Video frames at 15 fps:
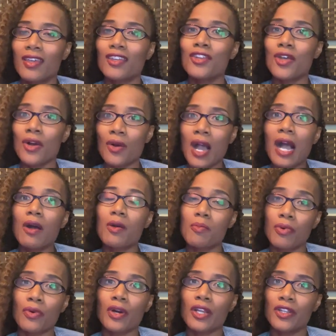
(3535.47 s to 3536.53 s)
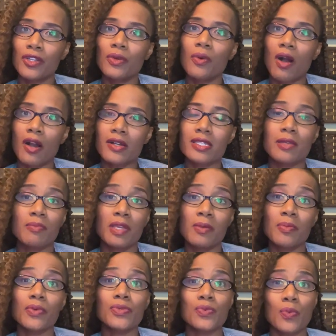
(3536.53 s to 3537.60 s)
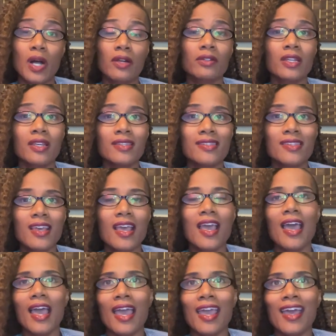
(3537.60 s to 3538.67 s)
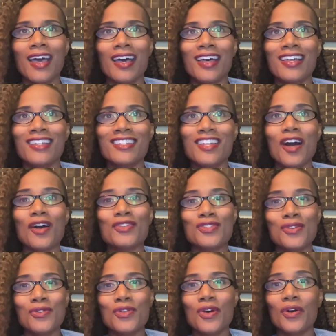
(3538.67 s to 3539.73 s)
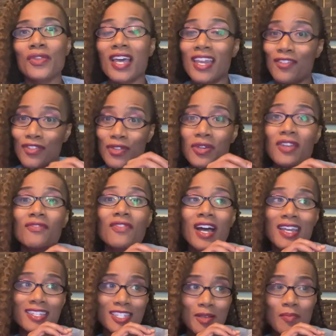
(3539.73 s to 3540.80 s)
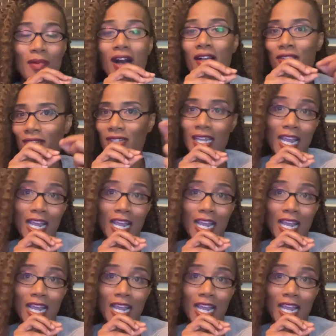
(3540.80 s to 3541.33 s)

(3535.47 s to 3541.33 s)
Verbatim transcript: know how important you are to people's wellness. And also know that if you can find some other,